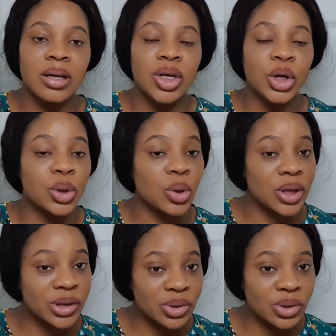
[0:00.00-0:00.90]
You're talking
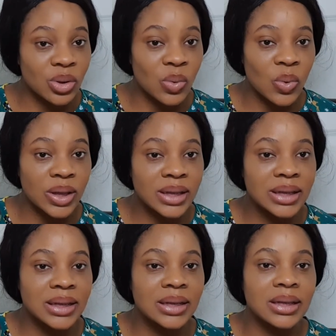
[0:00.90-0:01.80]
to someone
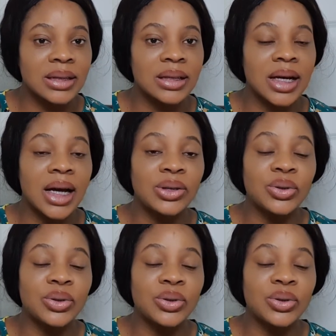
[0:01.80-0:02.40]
and you